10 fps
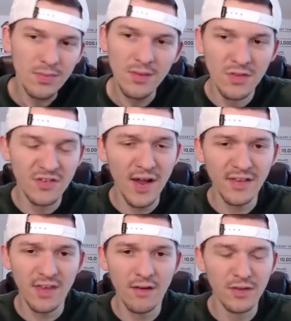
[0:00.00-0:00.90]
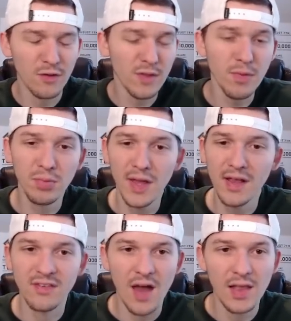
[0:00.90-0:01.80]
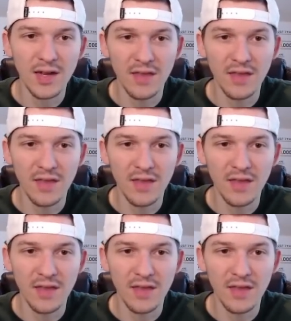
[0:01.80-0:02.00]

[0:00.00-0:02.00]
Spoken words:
the Giants have, you know, they've been playing solid.